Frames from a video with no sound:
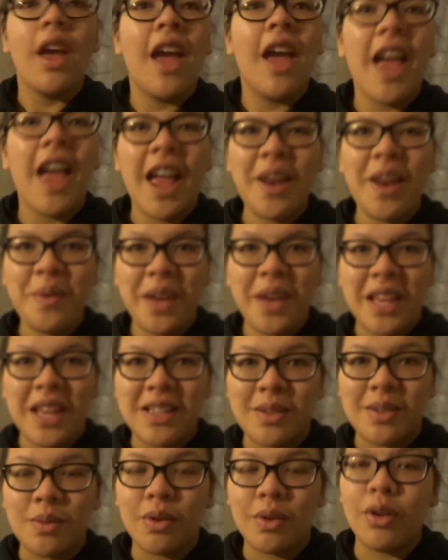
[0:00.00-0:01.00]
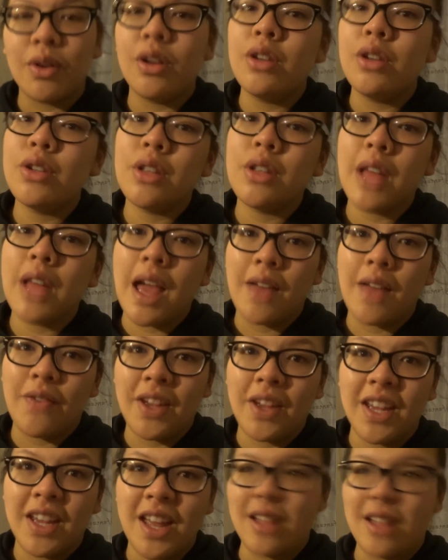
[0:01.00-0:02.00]
Anyways, we're going to do the
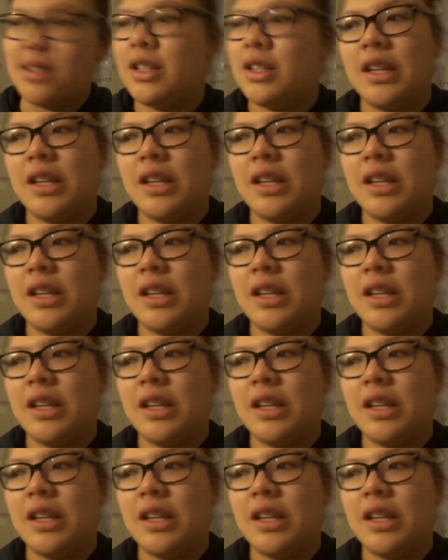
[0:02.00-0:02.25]
advent calendar